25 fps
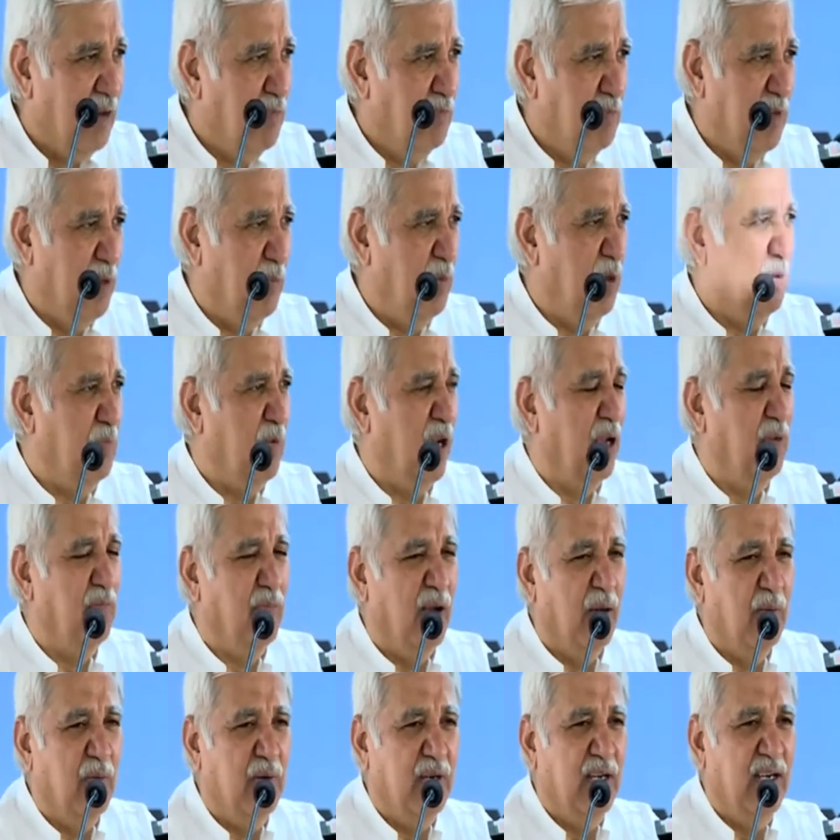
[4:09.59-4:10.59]
maybe my
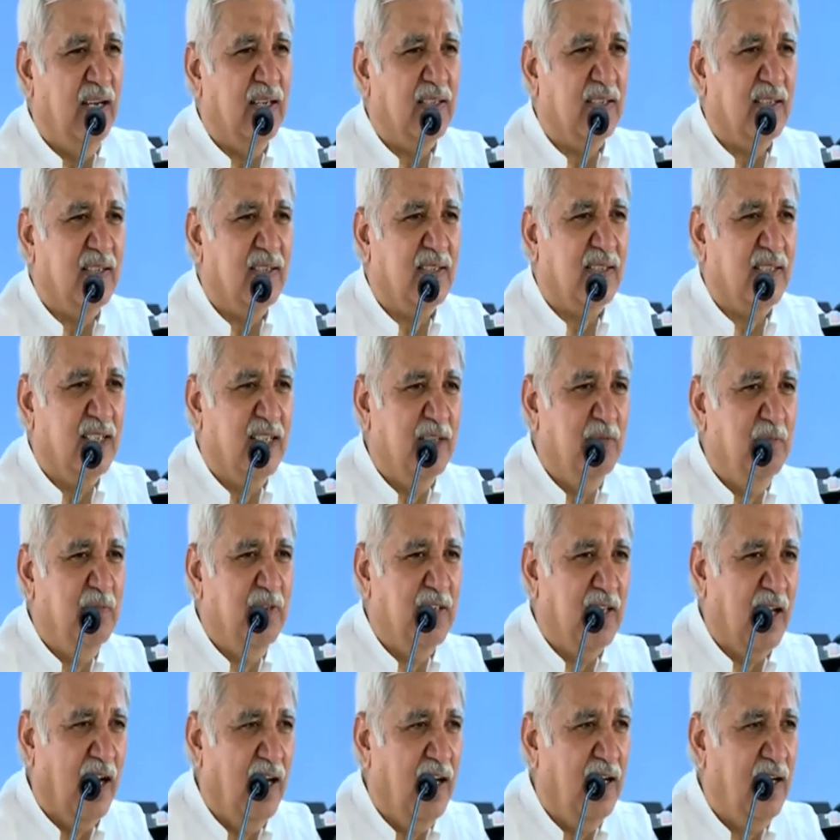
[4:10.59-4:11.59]
memory doesn't serve me
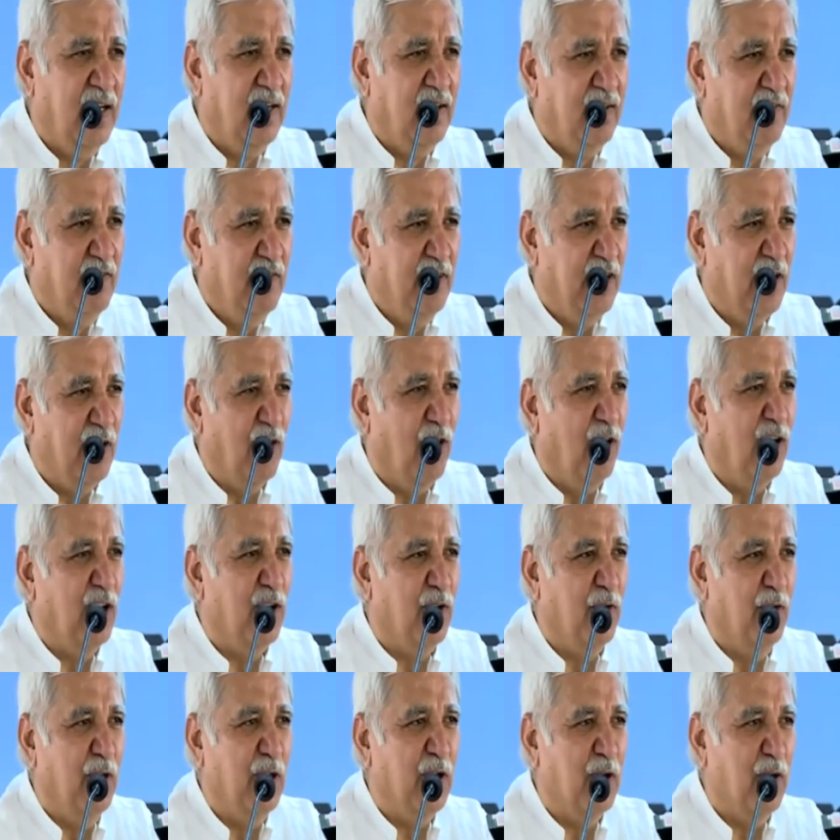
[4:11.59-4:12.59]
right, we are all
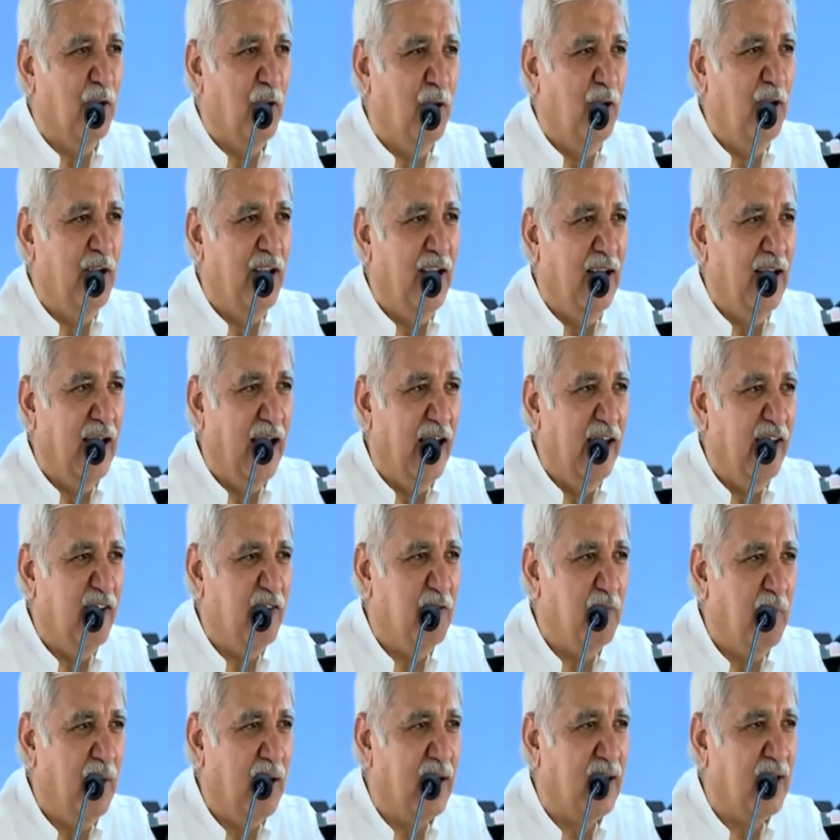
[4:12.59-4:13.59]
growing old in life,
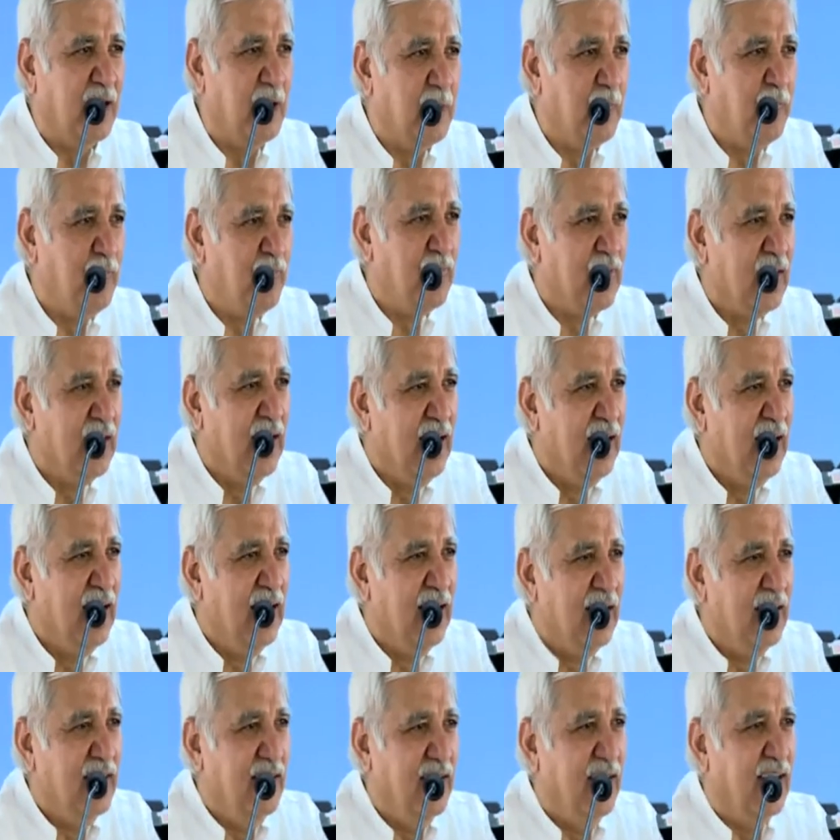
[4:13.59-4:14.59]
but
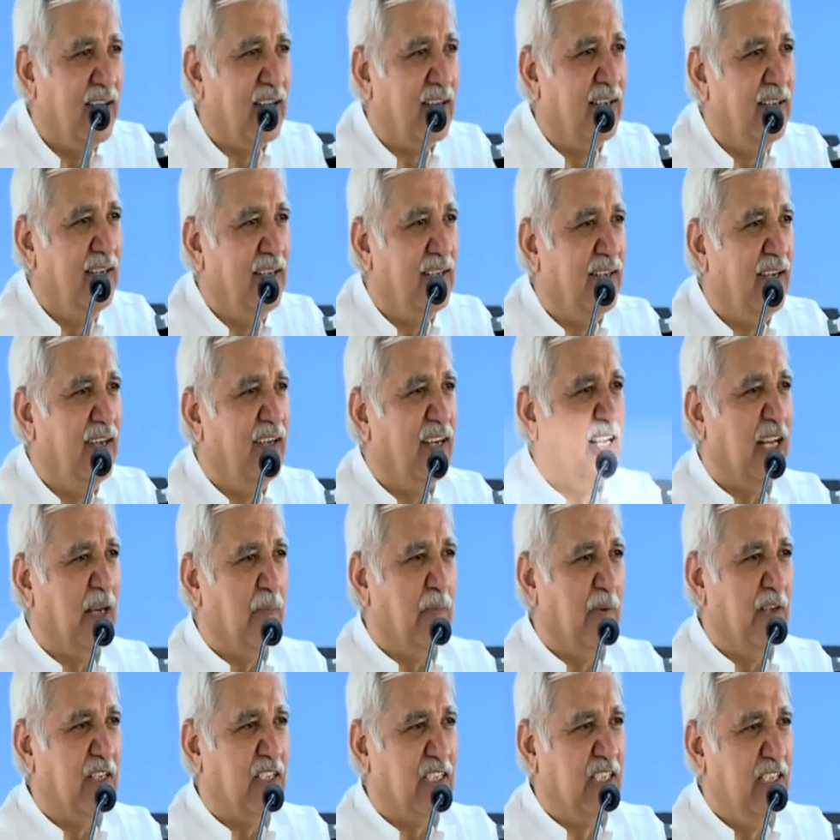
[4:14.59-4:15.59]
they created
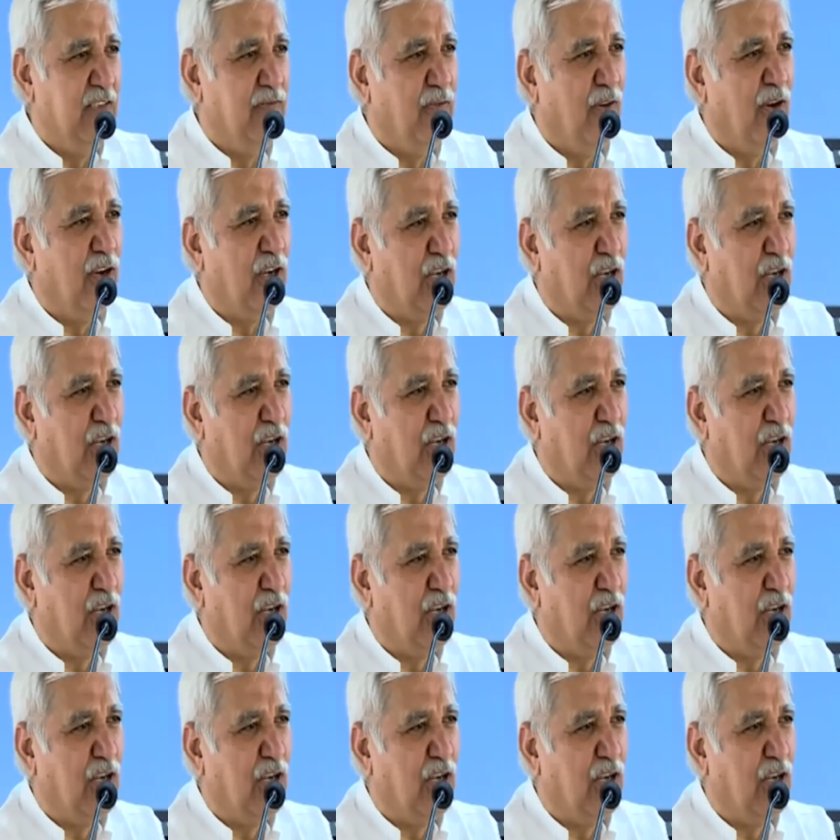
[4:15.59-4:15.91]
capacity for